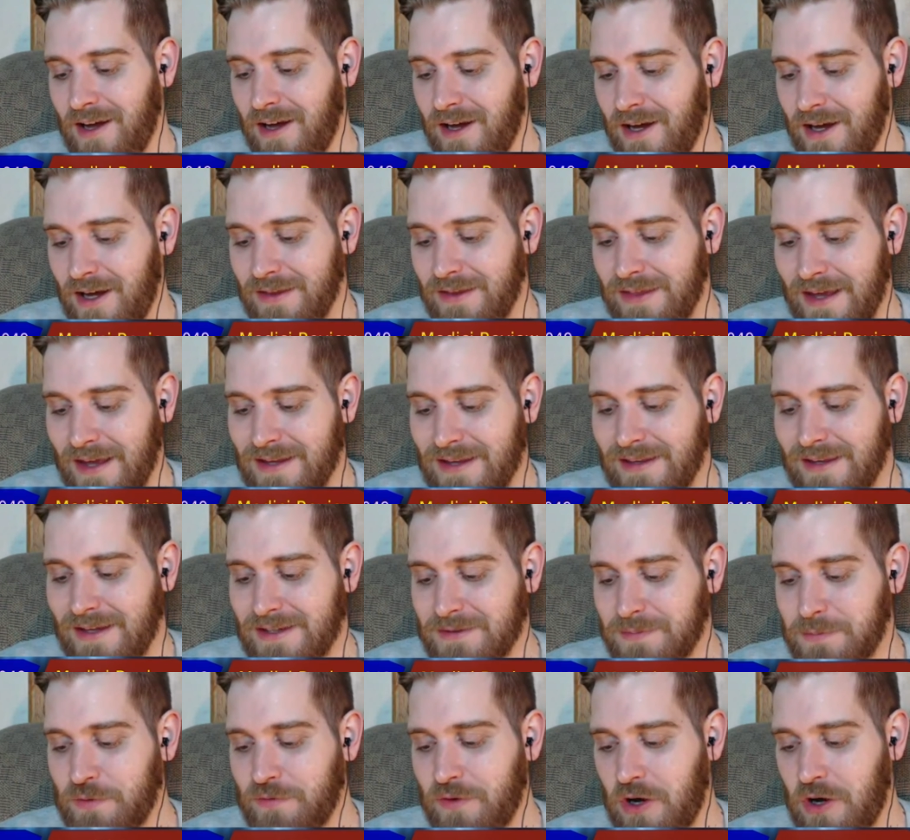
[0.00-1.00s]
Uh, then
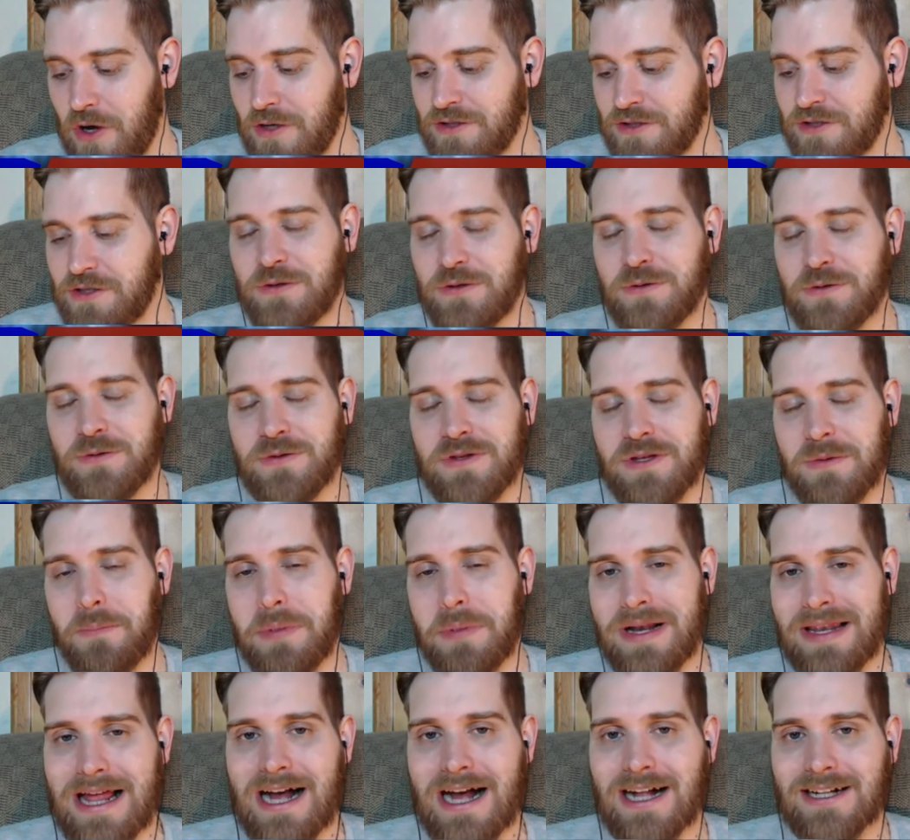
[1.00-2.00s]
let's move on to
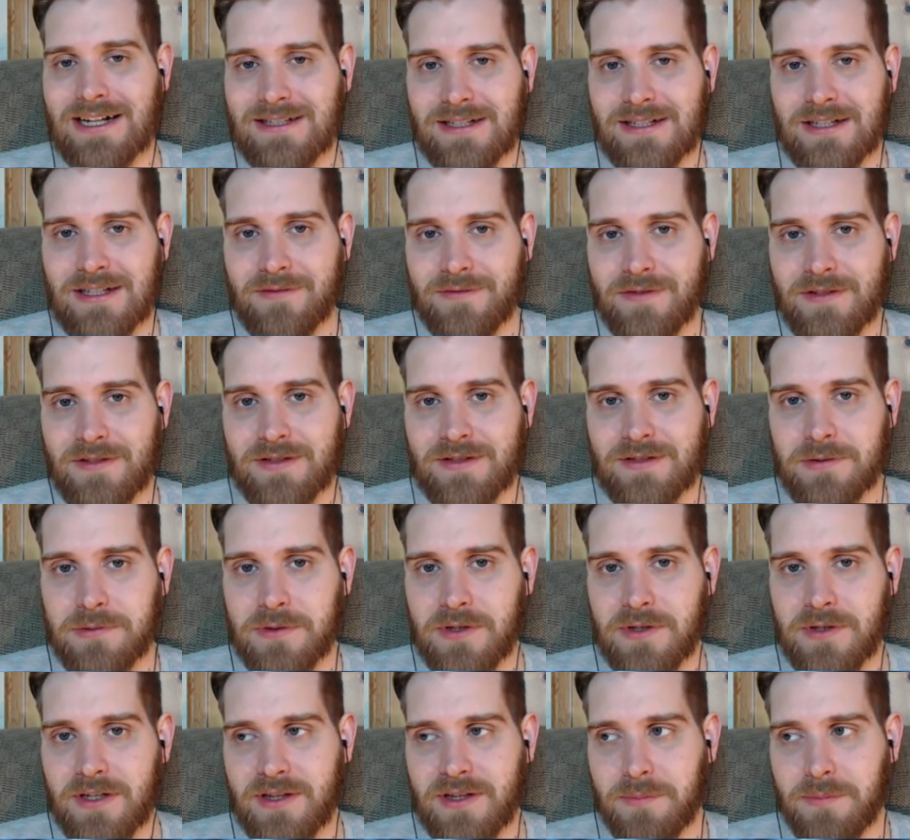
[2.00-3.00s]
the plot of the
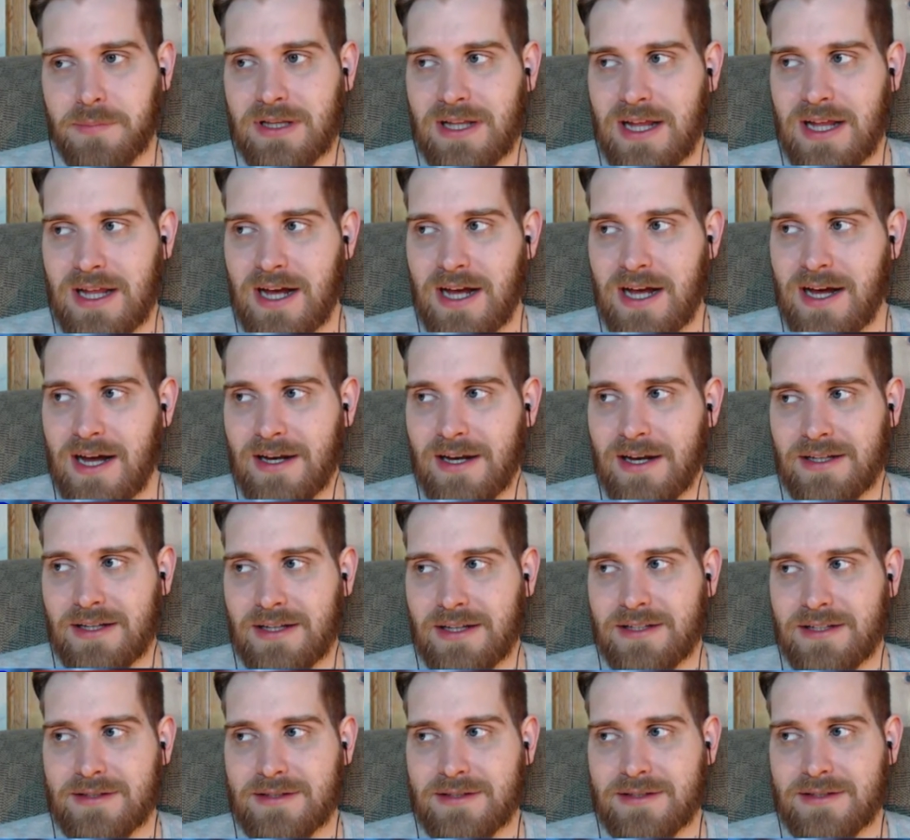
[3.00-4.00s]
story. The plot
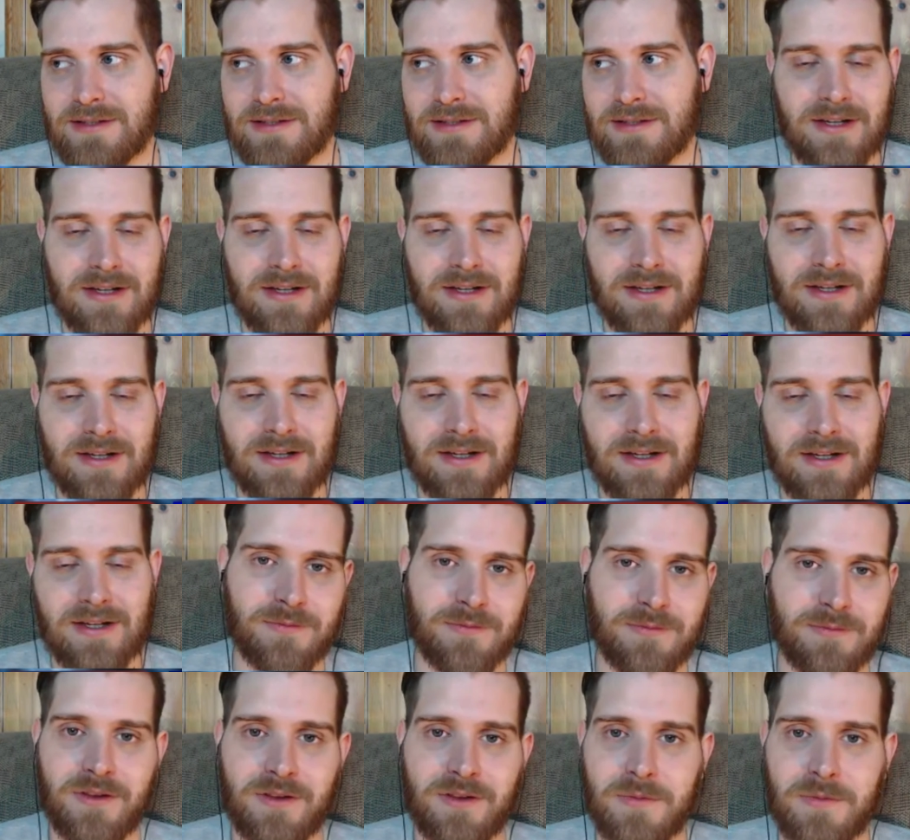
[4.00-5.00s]
is, I mean,
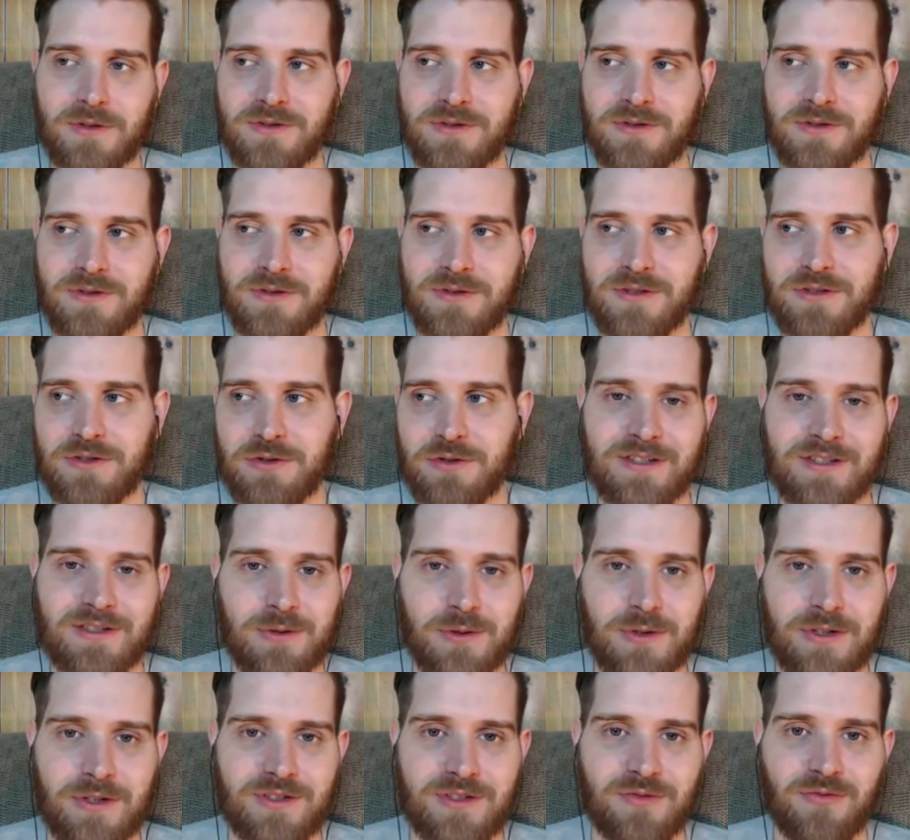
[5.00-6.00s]
it's one of the most intriguing
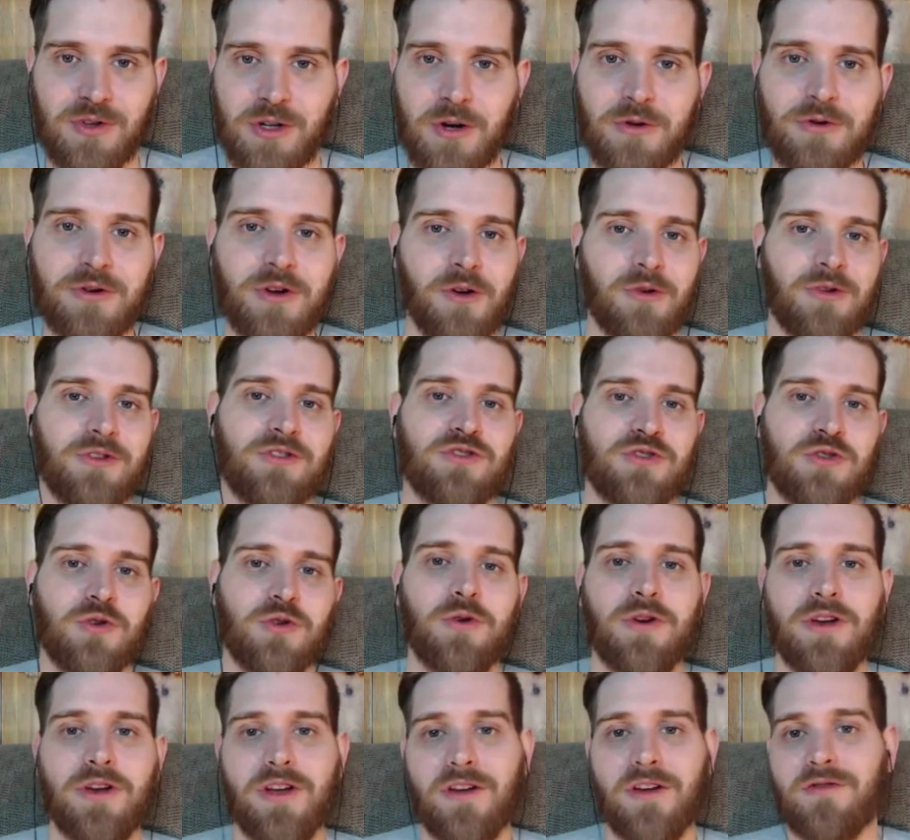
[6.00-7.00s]
stories. If you don't know the
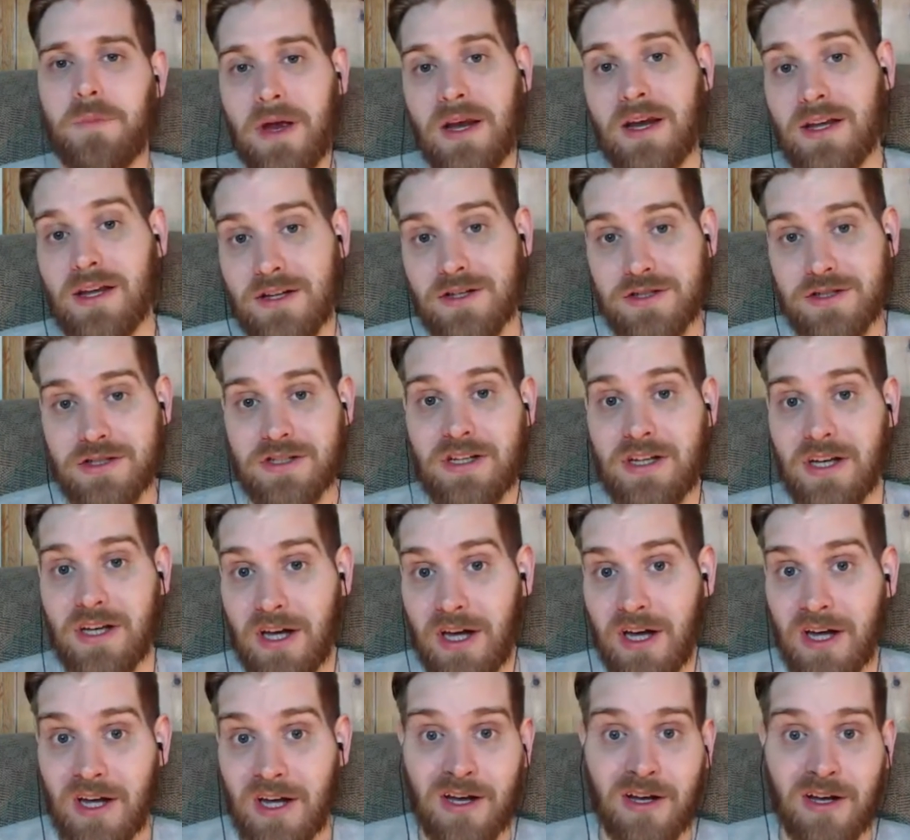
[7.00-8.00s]
story of the Medici,
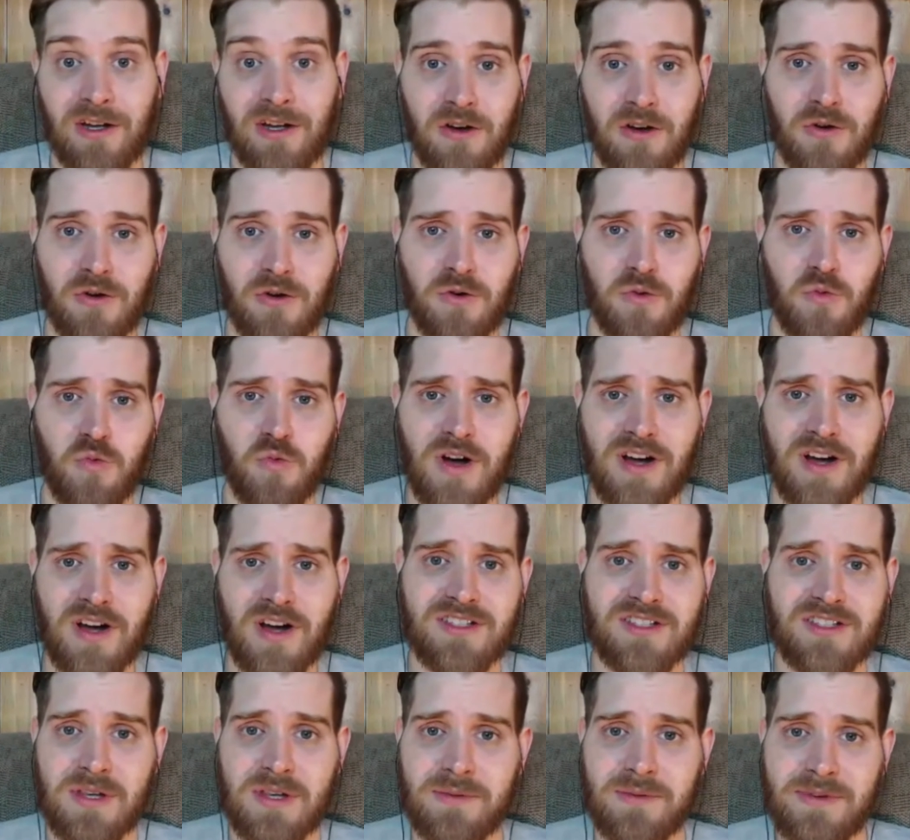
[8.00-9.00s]
go
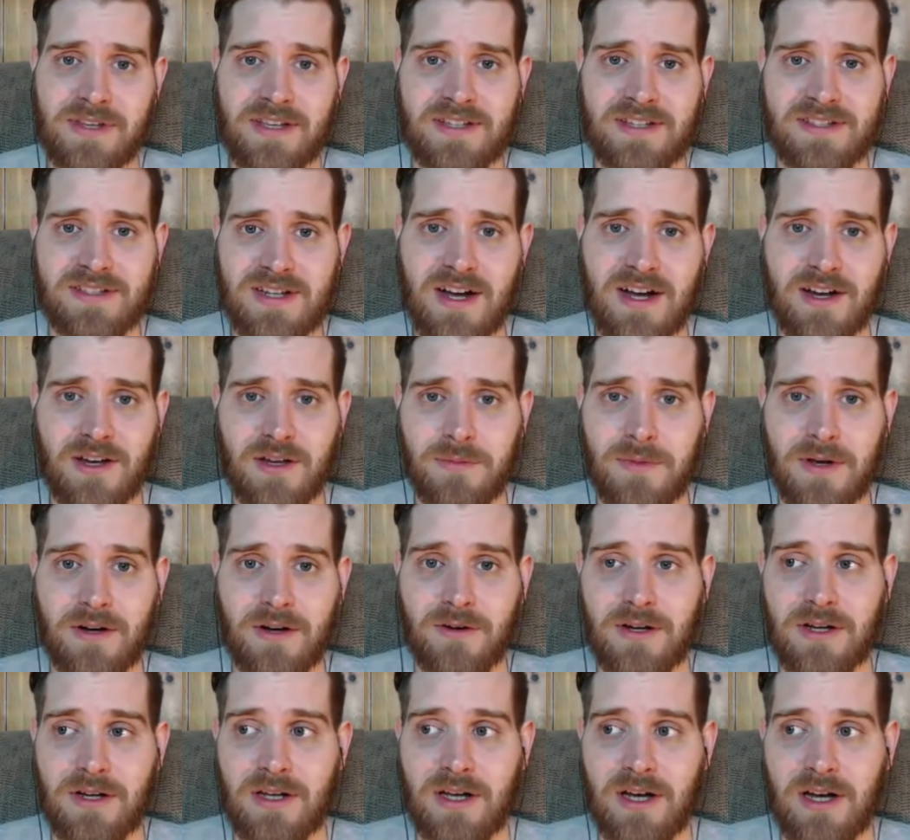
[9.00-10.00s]
watch the PBS
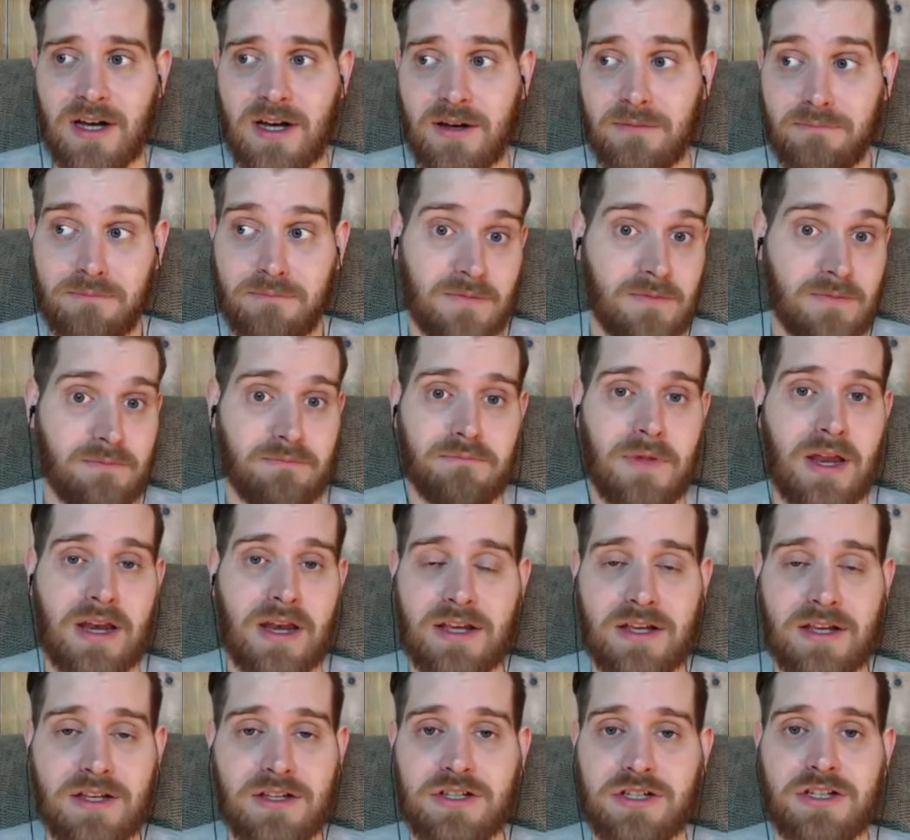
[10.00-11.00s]
documentary uh,
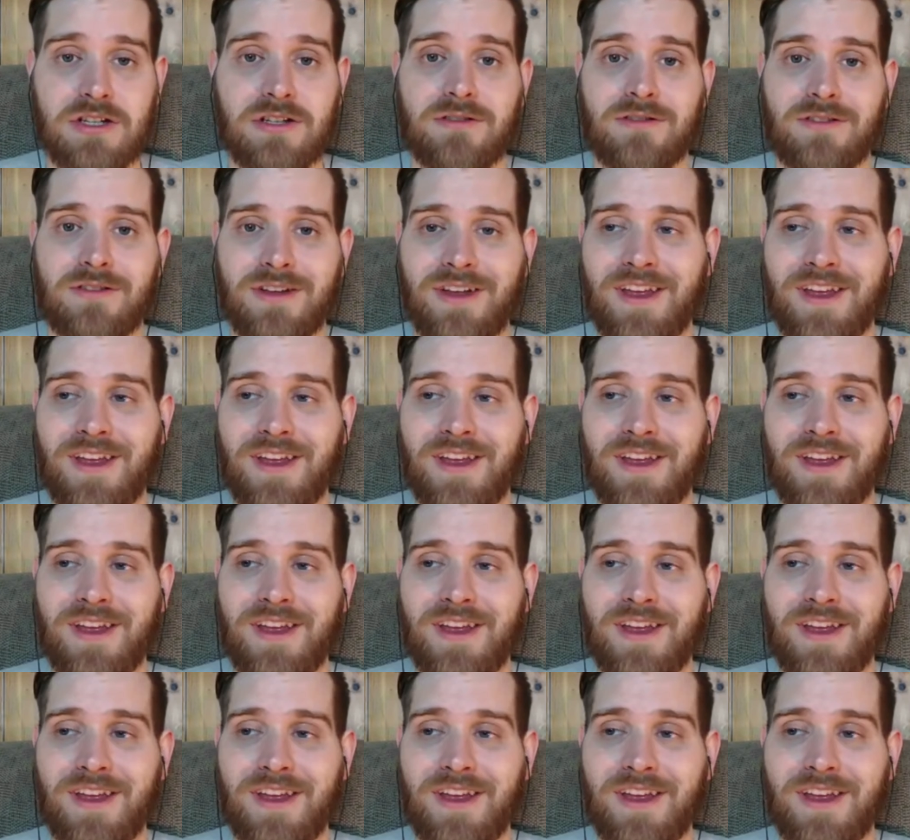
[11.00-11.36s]
Medici